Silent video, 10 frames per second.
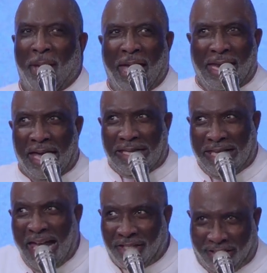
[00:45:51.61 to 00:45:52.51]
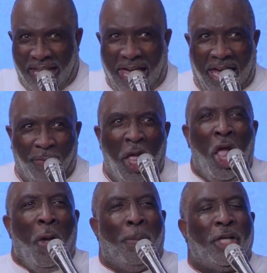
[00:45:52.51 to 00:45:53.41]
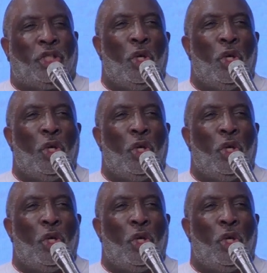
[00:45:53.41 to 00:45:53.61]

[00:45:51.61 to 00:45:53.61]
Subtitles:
here to get saved, but